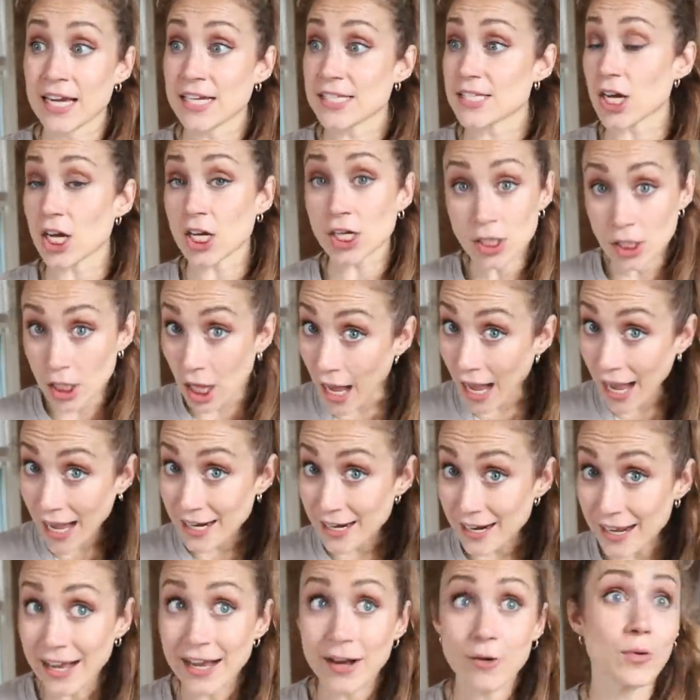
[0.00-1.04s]
done a
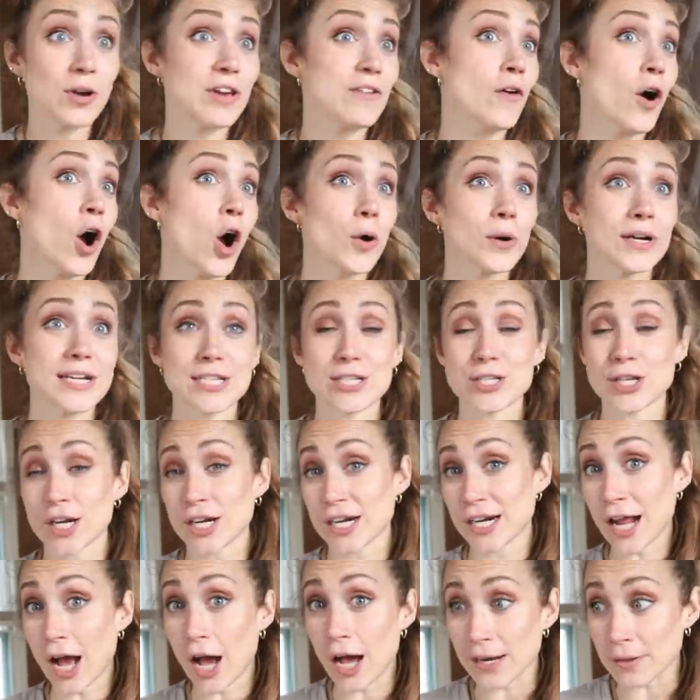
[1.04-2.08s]
lot. We've already
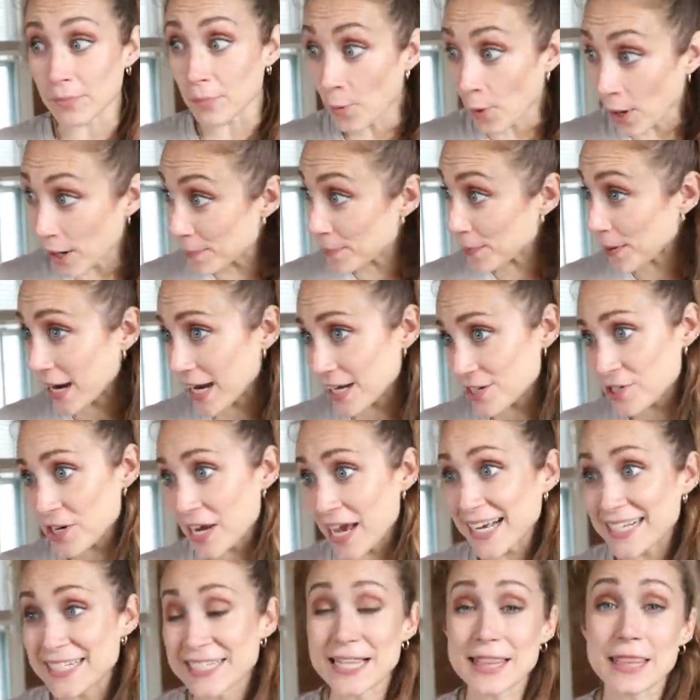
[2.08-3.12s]
started on more
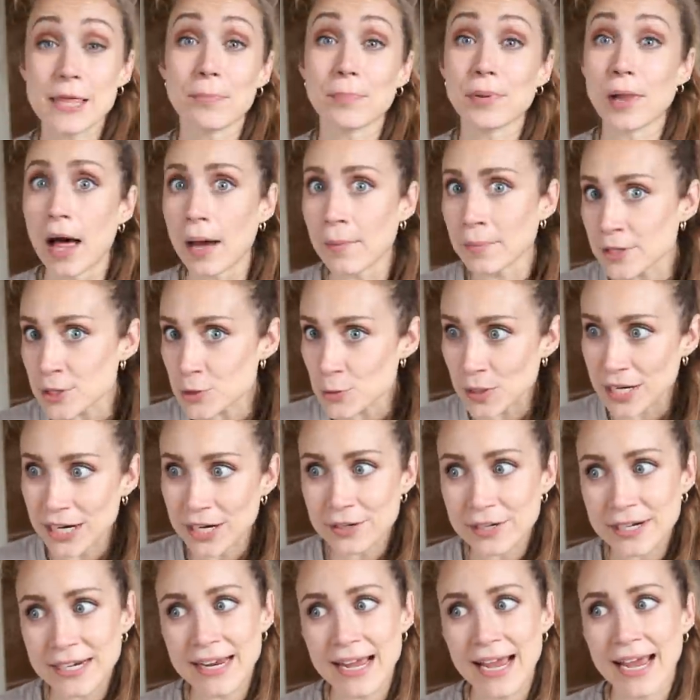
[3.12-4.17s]
projects. The plumbers were here
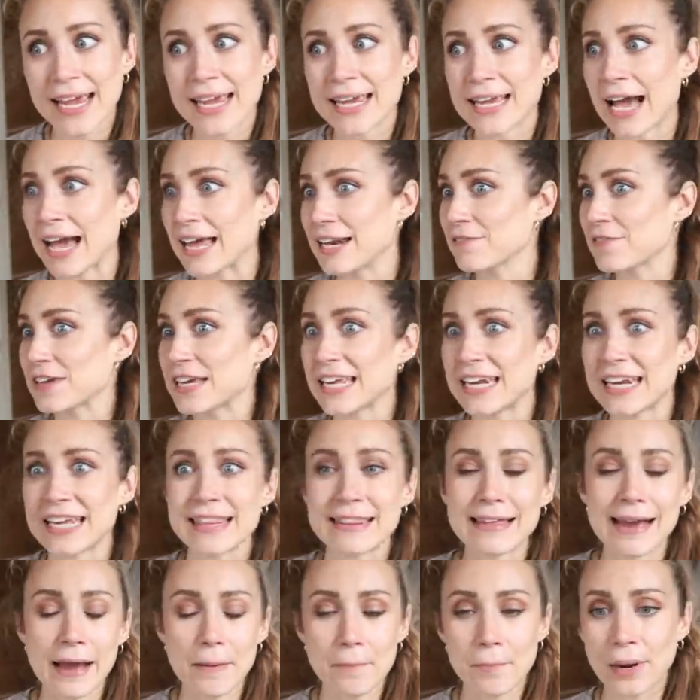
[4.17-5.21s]
today, kind of getting
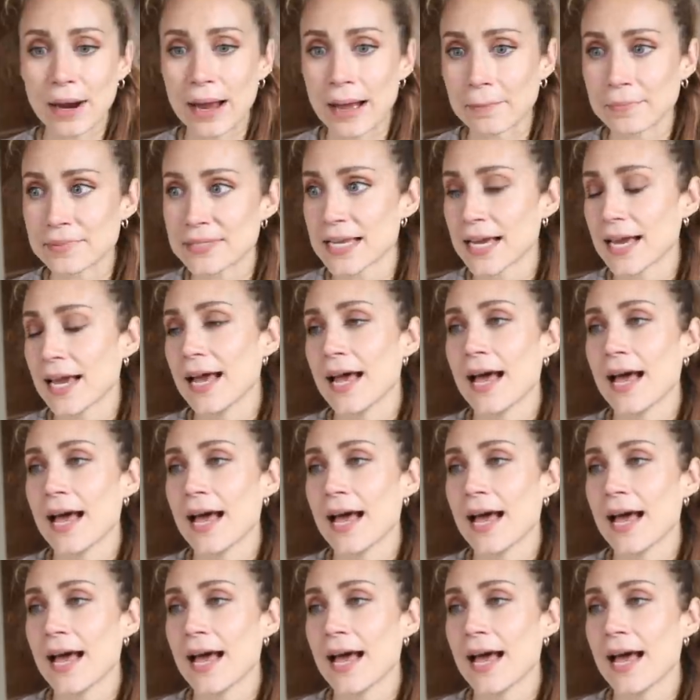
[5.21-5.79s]
that prepped.